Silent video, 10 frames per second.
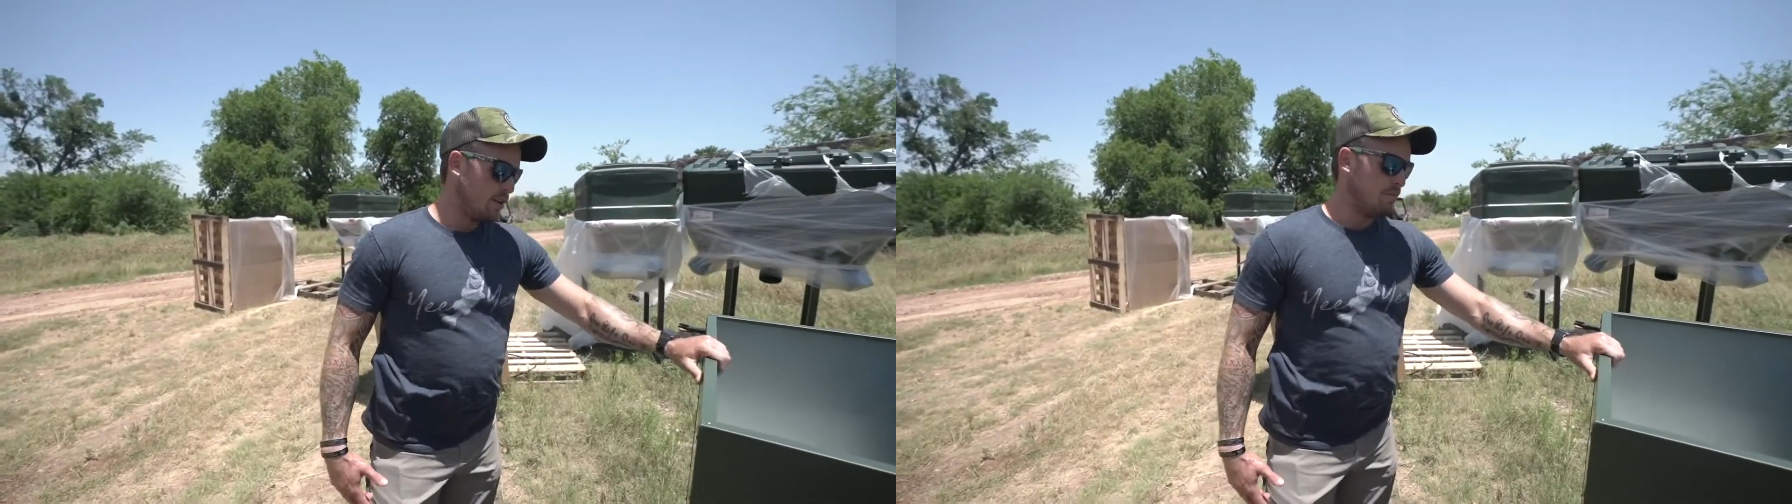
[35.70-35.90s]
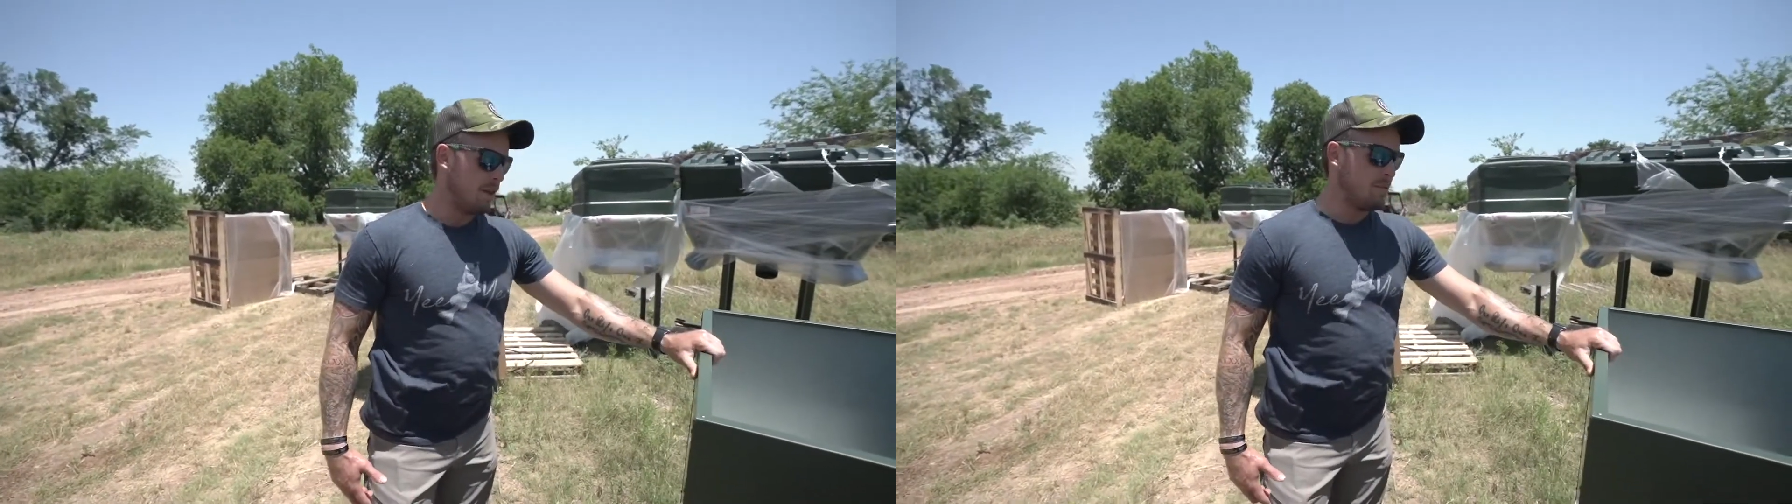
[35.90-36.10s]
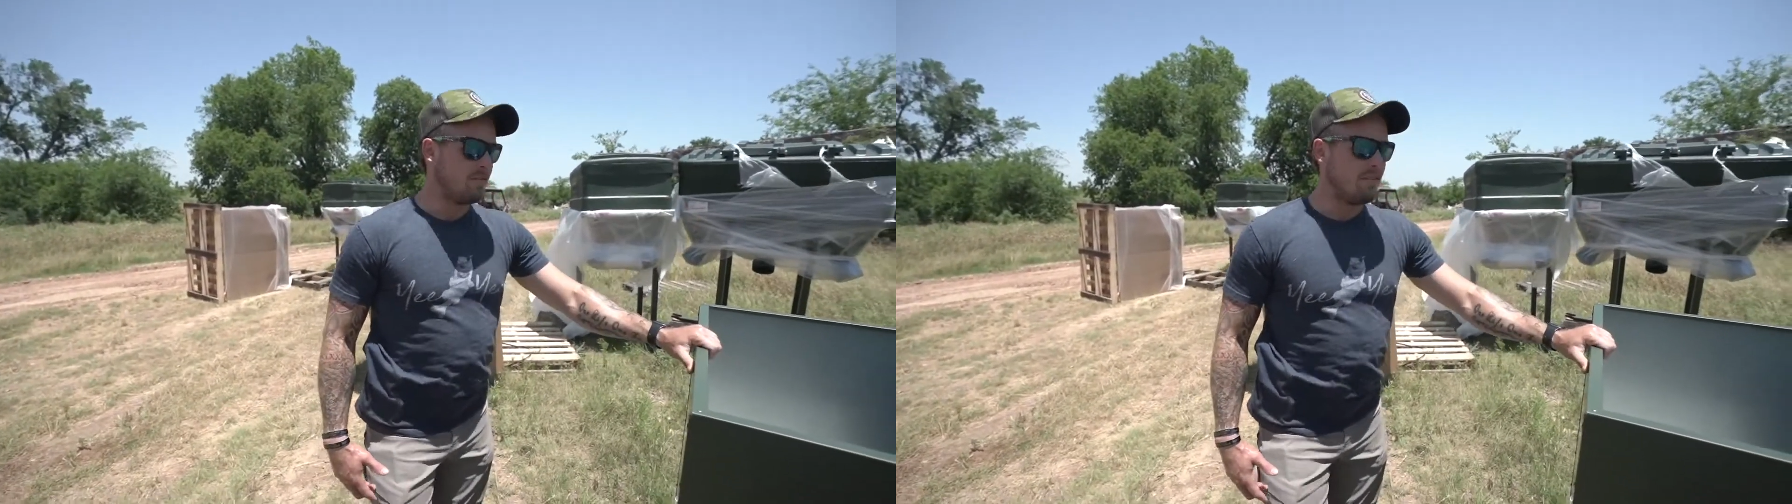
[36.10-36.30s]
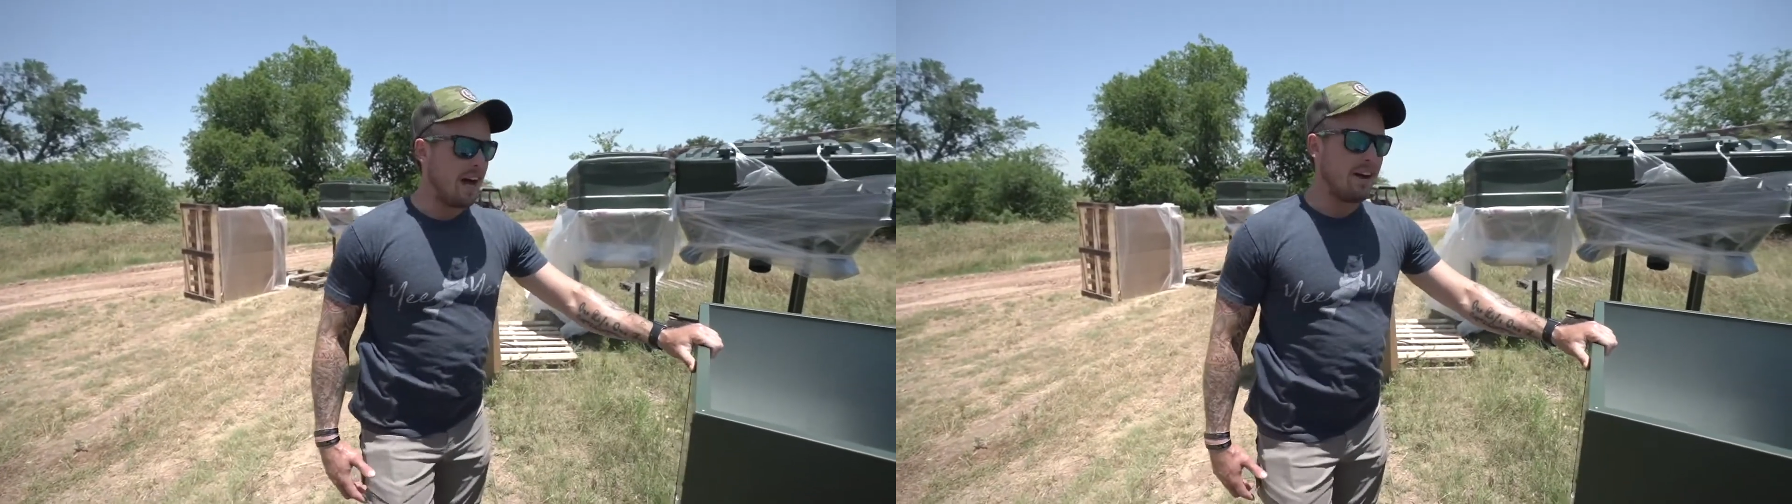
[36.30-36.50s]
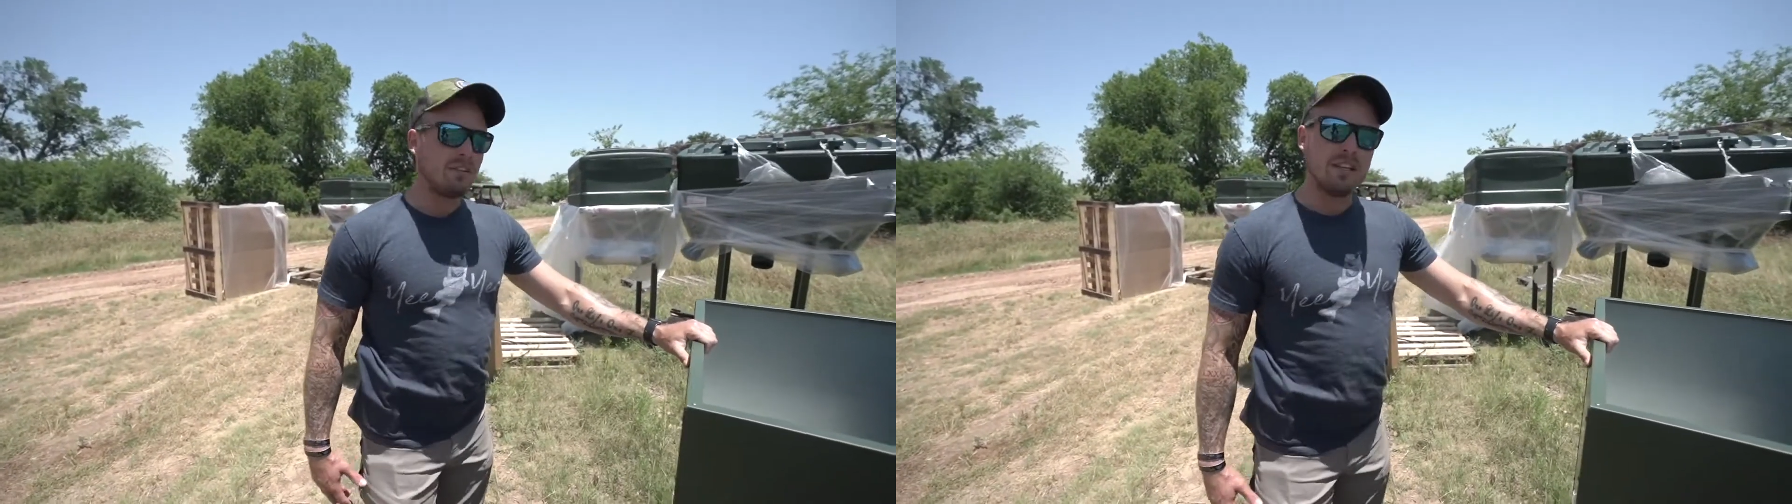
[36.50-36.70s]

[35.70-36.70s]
maybe 5 of